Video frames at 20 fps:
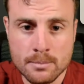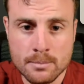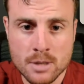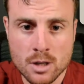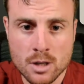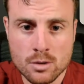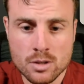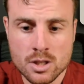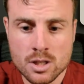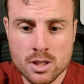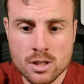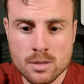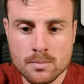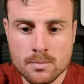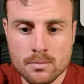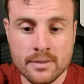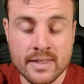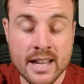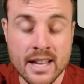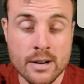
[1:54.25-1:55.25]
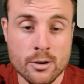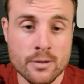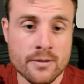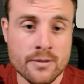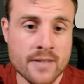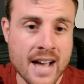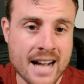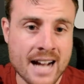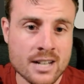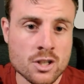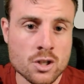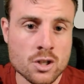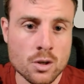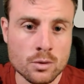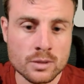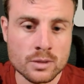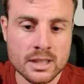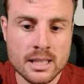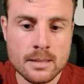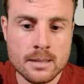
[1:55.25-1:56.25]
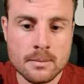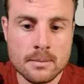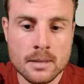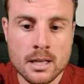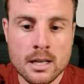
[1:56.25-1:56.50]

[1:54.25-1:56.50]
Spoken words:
notes that are facts only.